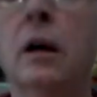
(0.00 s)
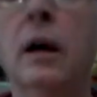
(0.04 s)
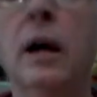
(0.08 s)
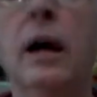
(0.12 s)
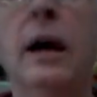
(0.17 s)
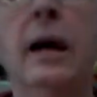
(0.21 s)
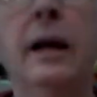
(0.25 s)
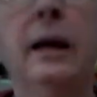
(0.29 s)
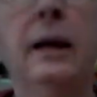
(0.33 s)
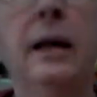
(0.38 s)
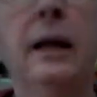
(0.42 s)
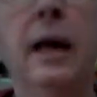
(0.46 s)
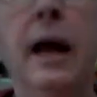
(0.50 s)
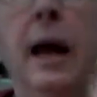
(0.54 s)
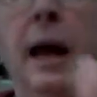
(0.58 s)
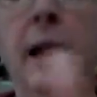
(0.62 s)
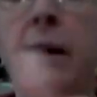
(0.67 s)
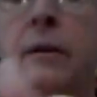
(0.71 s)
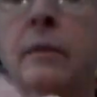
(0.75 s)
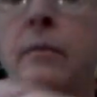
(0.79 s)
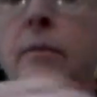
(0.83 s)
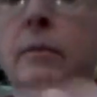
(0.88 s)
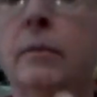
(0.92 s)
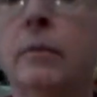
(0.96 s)
And
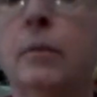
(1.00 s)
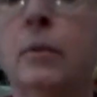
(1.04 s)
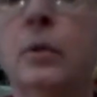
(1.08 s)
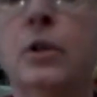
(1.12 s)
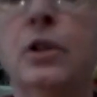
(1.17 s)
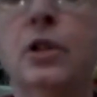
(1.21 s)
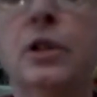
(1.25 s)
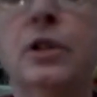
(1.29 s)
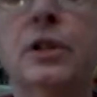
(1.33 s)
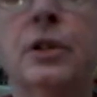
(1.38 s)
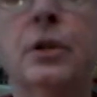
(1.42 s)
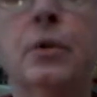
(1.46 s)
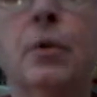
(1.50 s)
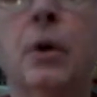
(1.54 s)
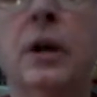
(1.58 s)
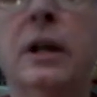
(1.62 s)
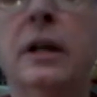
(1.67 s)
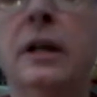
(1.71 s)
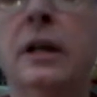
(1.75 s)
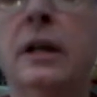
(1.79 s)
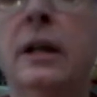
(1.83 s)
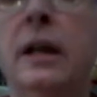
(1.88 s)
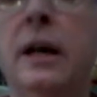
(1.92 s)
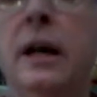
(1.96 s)
again, we're just going
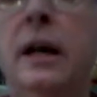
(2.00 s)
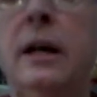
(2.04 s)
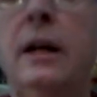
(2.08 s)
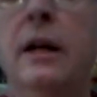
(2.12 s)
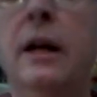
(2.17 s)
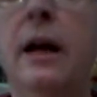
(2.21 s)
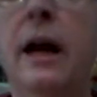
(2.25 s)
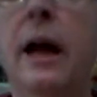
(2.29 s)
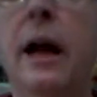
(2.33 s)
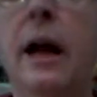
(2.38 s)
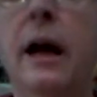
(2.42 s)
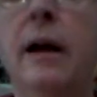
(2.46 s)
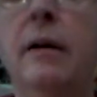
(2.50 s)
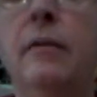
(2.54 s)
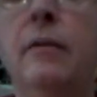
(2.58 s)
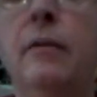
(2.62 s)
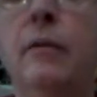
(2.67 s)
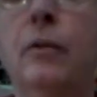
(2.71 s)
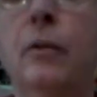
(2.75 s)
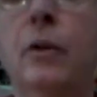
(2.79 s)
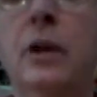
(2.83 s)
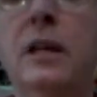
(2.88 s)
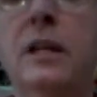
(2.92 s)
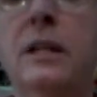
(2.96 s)
to knit
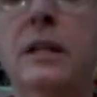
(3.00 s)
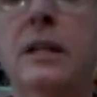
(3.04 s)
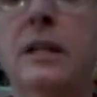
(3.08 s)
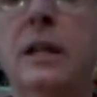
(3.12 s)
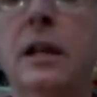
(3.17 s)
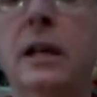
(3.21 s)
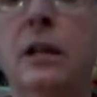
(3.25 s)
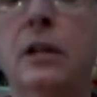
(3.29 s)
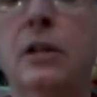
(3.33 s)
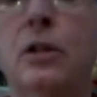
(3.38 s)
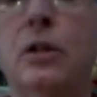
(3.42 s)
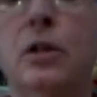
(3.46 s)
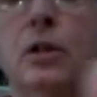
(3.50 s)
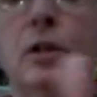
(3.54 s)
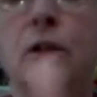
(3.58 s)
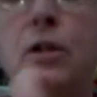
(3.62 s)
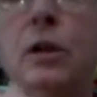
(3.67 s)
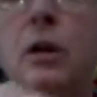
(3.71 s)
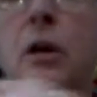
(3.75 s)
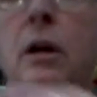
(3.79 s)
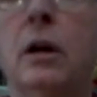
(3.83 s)
every stitch.